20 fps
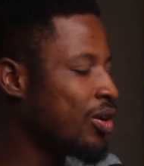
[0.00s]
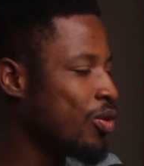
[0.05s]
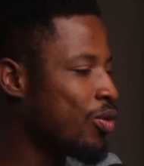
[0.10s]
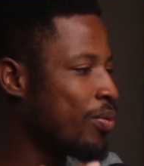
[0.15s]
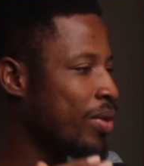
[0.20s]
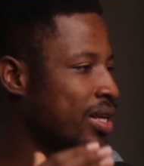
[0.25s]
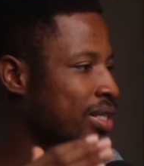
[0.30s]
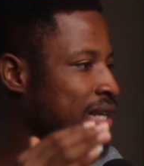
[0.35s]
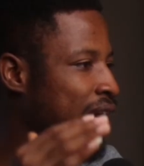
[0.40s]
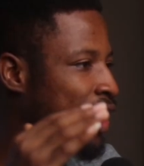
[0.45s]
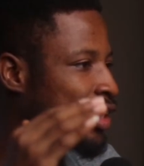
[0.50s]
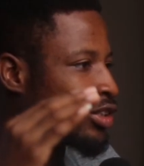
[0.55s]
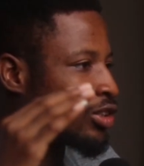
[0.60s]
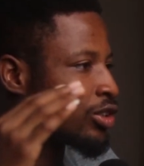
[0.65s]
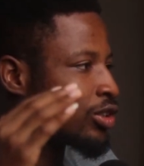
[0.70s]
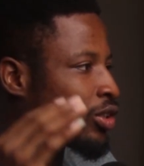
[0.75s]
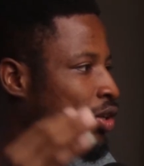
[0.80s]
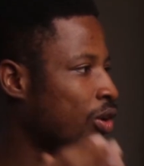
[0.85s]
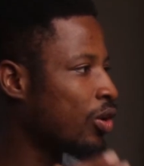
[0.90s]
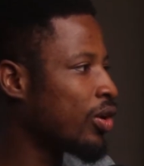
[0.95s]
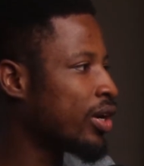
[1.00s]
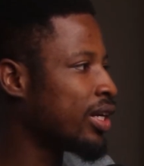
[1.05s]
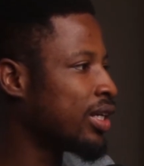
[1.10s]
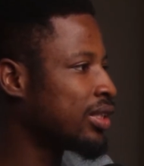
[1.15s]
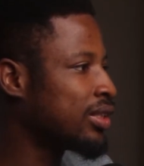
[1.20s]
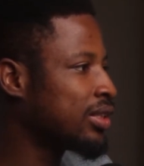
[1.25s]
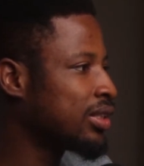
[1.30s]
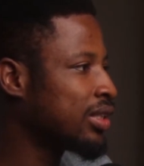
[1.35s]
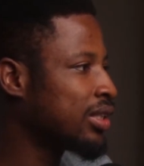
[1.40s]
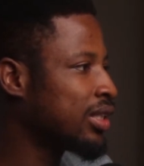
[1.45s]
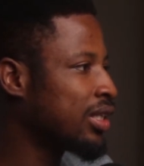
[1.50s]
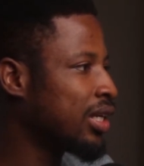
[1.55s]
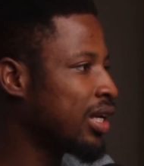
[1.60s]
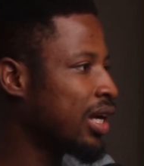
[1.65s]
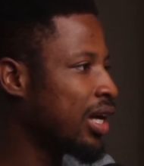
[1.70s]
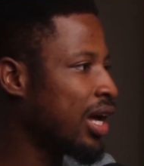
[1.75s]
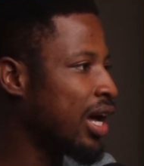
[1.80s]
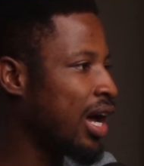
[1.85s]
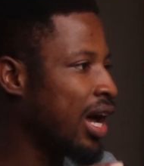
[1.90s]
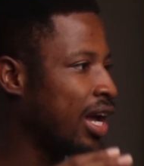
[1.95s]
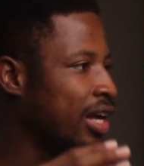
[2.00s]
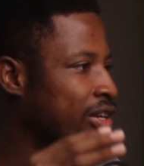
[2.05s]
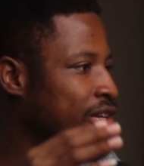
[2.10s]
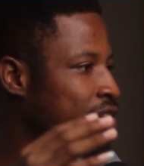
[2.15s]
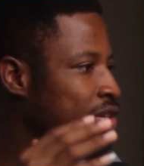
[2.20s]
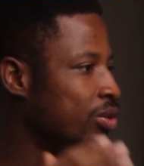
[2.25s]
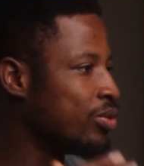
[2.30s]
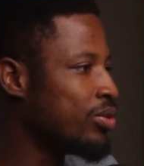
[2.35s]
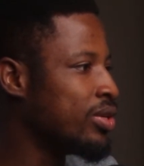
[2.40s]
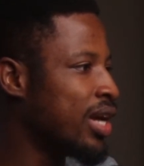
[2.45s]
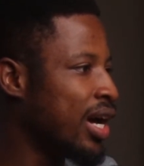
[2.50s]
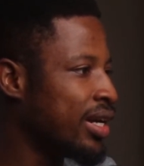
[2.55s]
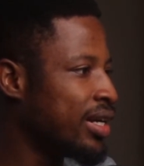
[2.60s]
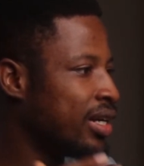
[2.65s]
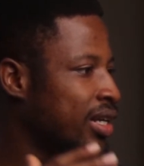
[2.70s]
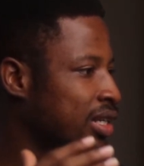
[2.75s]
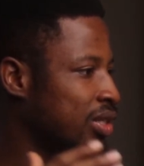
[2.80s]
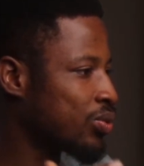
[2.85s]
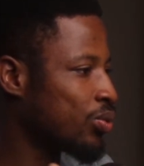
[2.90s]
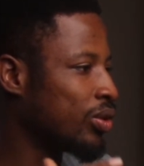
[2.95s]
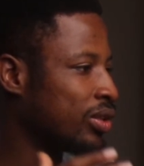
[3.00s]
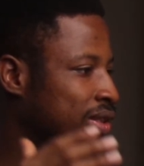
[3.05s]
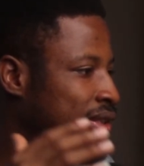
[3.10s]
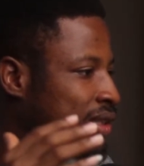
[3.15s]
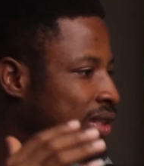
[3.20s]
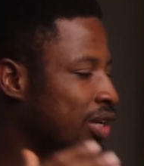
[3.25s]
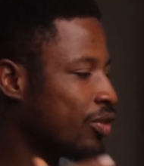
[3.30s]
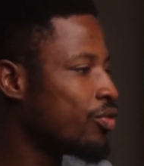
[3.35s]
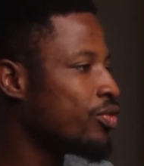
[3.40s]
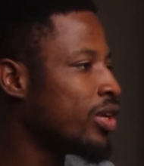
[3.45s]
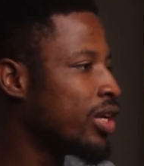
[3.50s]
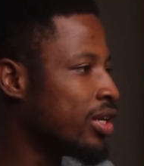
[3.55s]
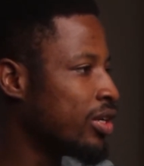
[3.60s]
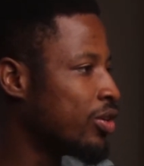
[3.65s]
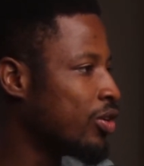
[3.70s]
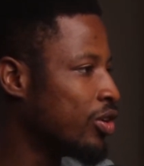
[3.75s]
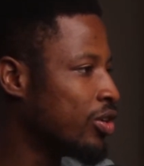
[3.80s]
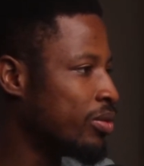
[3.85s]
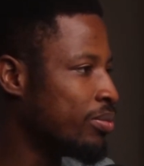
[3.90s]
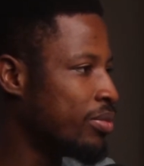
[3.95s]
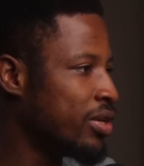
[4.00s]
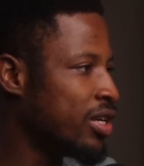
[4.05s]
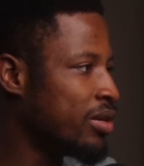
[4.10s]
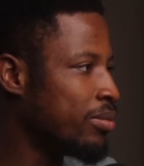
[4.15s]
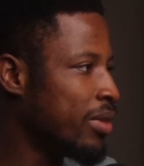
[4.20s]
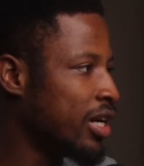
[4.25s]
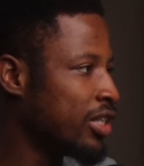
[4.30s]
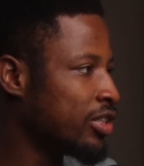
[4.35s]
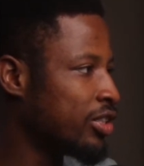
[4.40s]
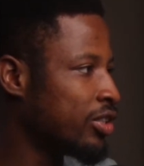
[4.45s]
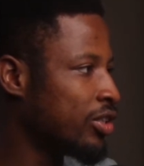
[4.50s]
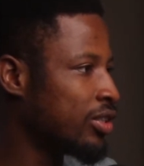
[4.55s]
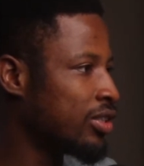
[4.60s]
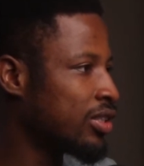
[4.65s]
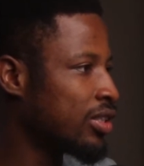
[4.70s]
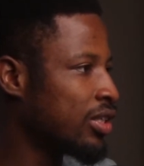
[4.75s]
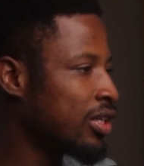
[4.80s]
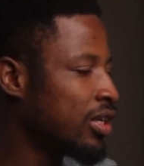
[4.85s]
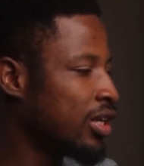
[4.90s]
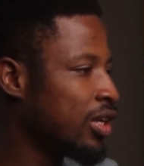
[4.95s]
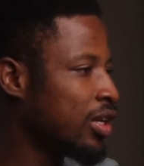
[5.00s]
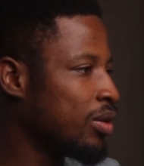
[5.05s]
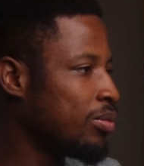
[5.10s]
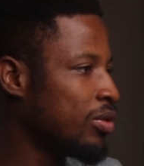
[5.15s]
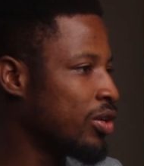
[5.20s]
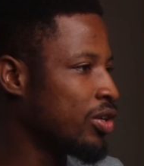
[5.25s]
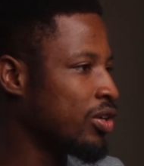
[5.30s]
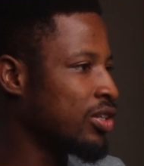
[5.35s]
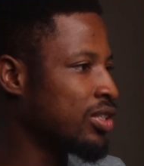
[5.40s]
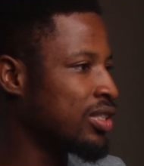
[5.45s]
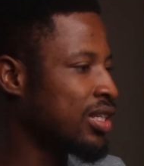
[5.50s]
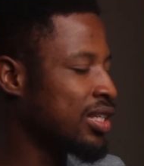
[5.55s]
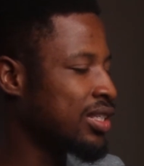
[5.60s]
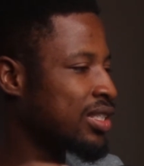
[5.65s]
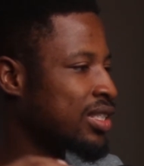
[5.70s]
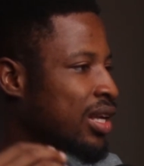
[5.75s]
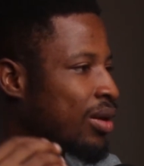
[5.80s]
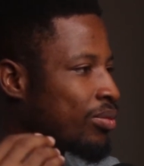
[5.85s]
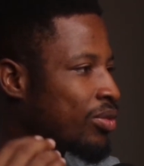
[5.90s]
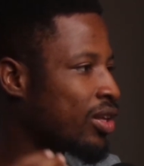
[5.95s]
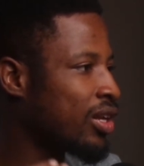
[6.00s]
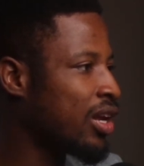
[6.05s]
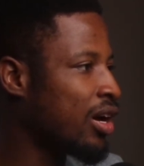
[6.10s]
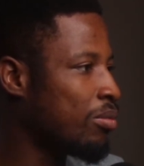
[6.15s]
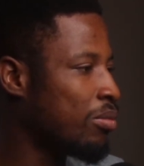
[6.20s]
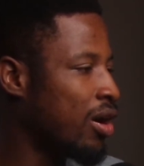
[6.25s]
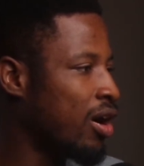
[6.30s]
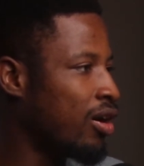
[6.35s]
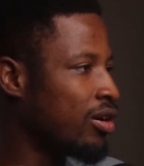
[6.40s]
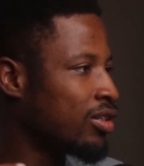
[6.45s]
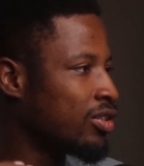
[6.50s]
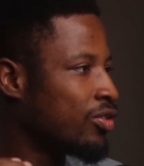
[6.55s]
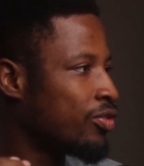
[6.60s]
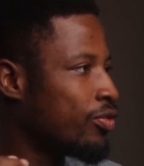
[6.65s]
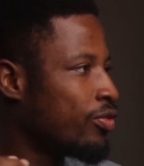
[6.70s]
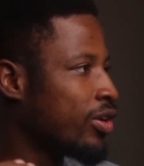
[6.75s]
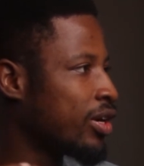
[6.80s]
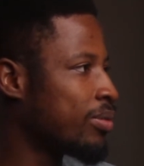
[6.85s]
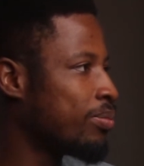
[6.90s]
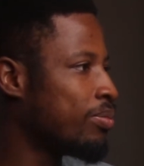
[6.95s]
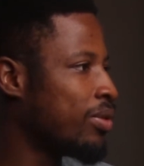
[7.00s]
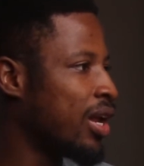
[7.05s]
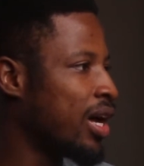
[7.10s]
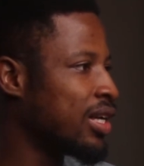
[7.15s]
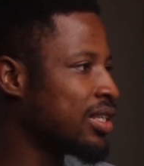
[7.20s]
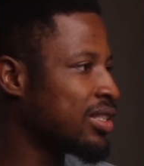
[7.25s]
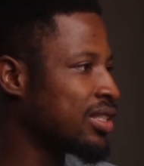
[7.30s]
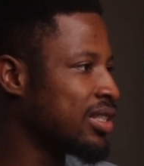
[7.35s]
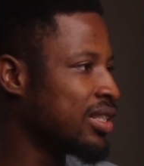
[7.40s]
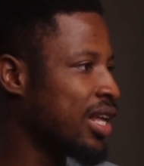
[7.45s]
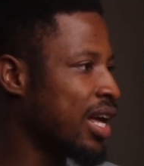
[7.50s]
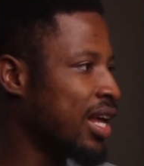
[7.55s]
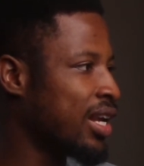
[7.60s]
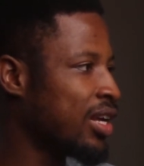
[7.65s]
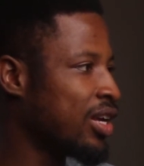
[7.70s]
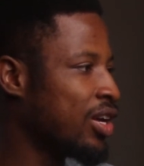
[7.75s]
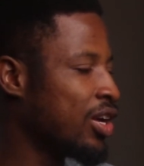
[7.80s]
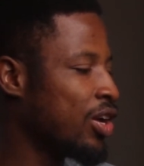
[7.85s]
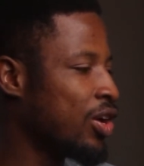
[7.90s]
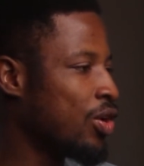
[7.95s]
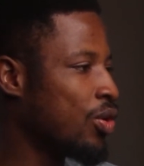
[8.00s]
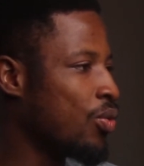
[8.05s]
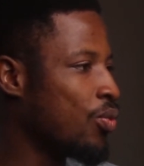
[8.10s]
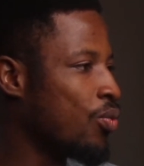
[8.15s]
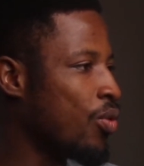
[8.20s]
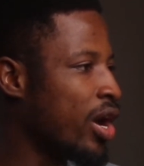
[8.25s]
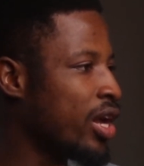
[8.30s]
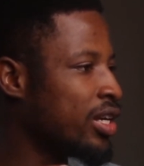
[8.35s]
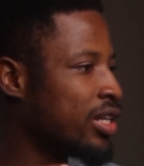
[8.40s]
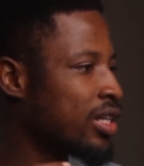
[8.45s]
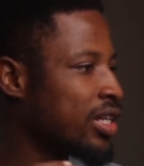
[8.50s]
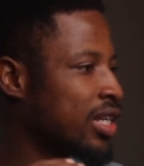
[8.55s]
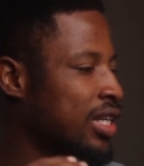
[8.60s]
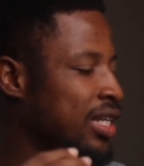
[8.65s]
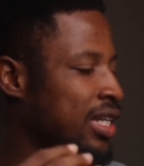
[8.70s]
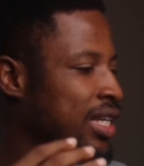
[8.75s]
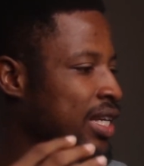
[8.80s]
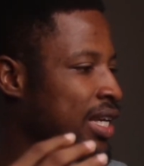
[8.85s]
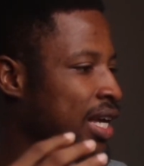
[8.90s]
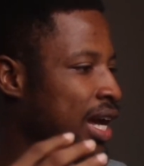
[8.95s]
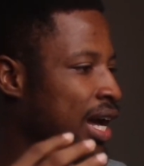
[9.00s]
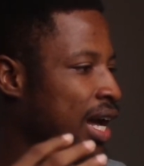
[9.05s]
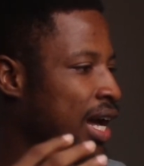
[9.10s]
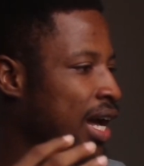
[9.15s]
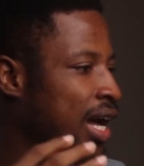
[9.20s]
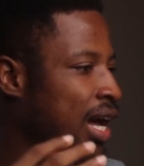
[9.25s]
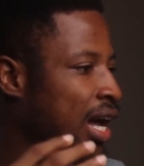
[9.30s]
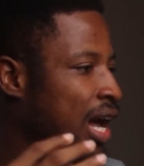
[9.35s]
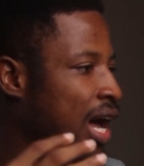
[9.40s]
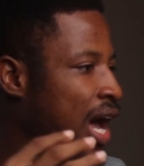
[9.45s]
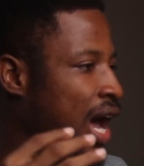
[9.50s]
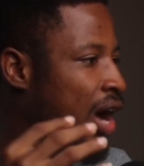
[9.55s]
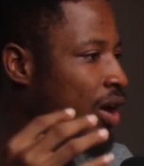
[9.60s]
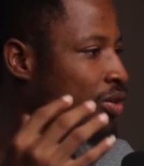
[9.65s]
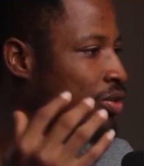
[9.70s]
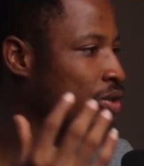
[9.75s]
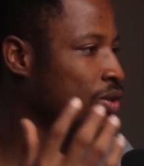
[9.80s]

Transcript: moment I saw it, I knew that this was definitely going to be my shot. Because there's something about fake plants that when they are out